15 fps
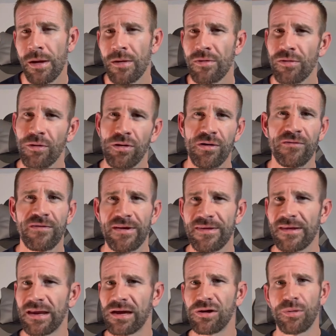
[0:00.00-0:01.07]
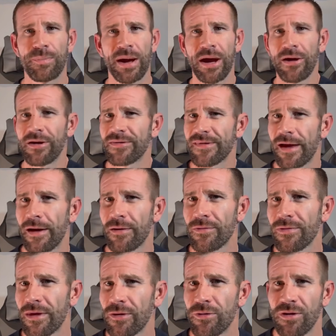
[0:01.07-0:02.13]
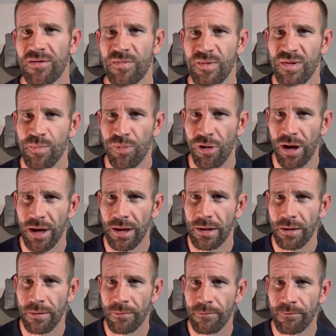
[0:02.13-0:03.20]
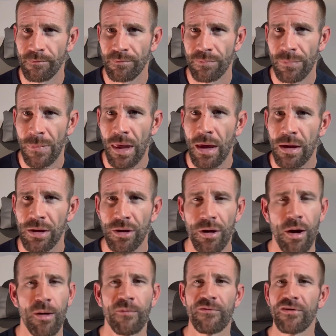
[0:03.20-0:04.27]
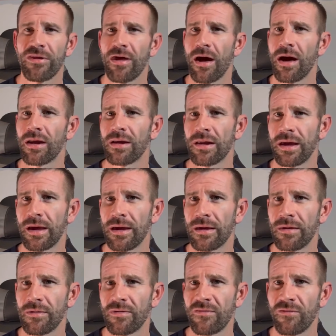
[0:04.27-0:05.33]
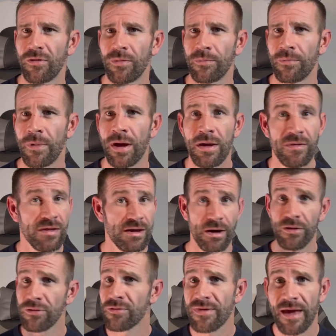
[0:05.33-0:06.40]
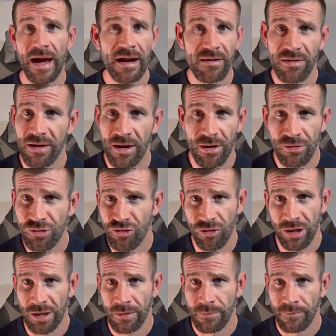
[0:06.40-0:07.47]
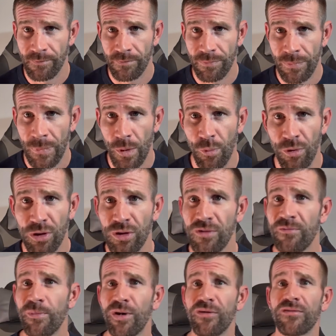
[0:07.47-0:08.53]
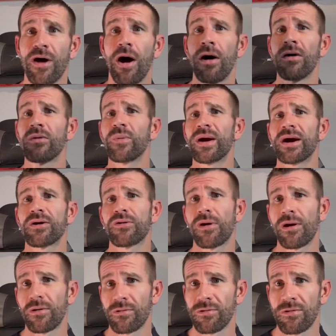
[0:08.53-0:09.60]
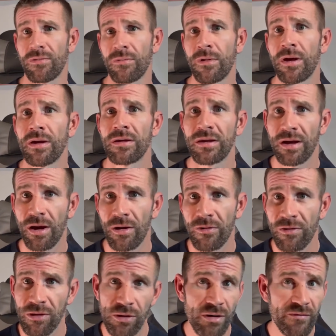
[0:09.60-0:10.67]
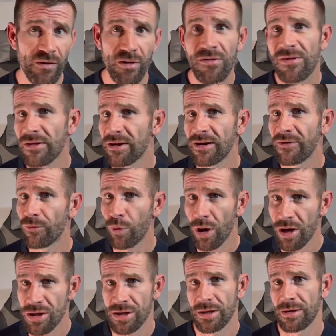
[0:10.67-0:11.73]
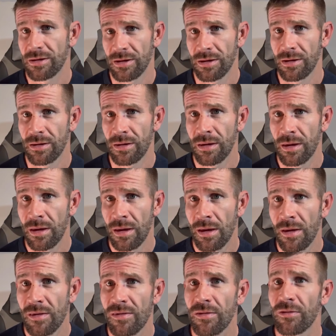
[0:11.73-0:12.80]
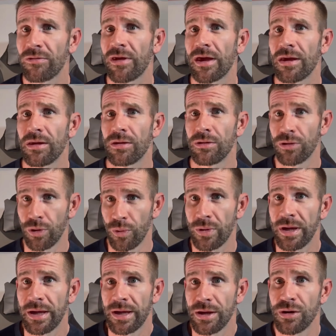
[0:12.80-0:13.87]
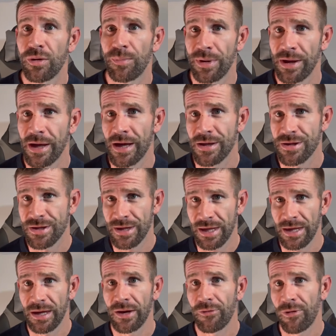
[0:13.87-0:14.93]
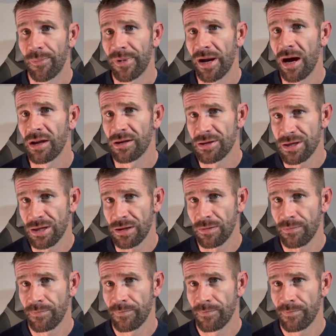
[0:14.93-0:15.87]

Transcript: So you're visiting your parents' house at Christmas break. You're home for the holidays from the other side of the country, where you've moved all the way across to go to the University of Washington so that you can get your PhD in criminology.